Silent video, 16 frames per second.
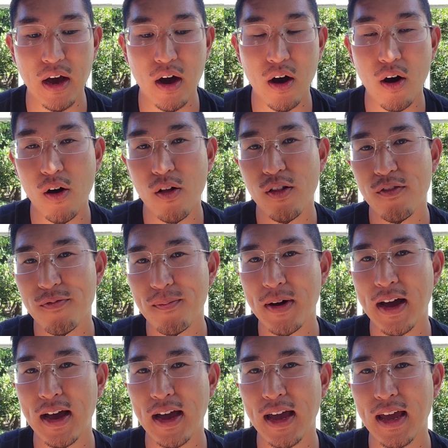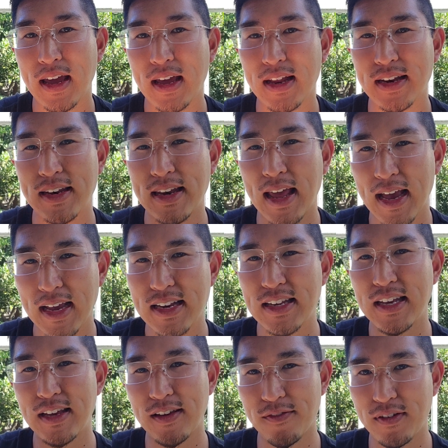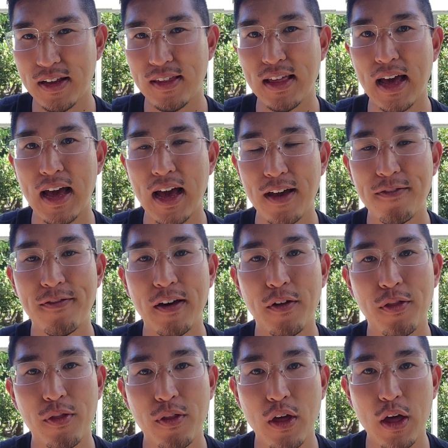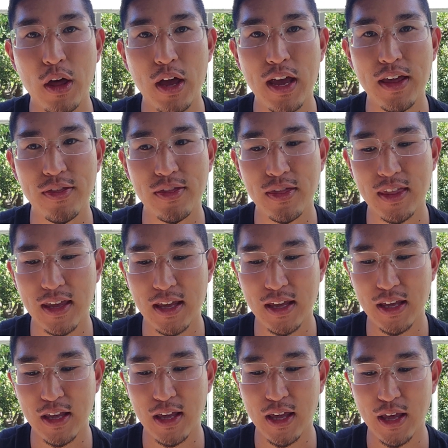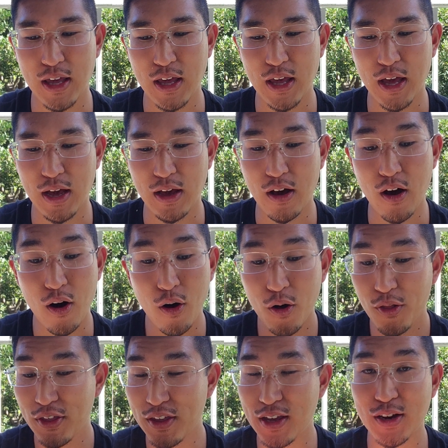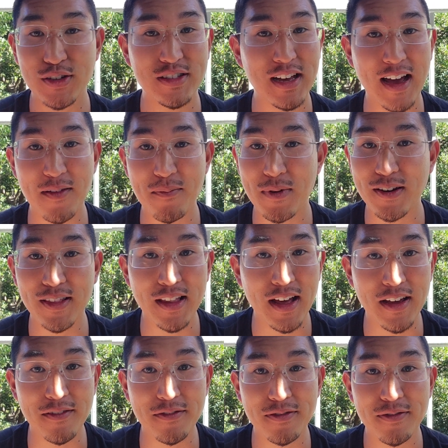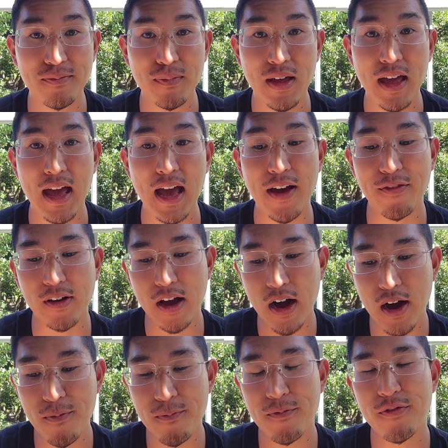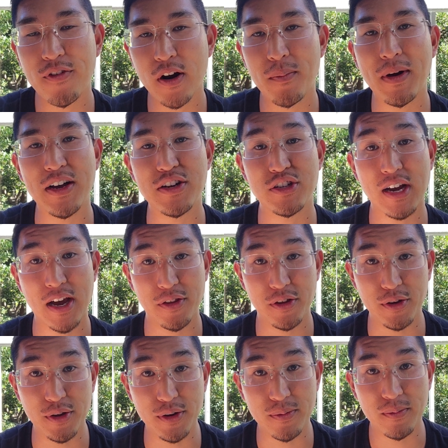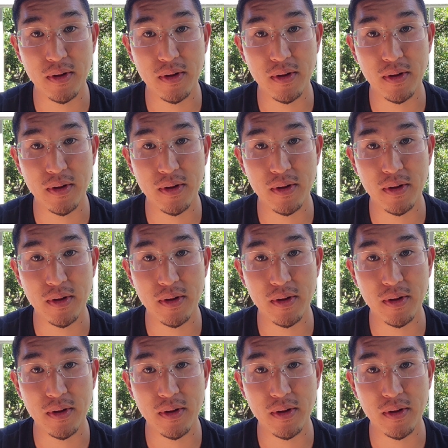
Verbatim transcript: all of my negativity that I felt in the uh, all the years that I've been alive have come from my childhood,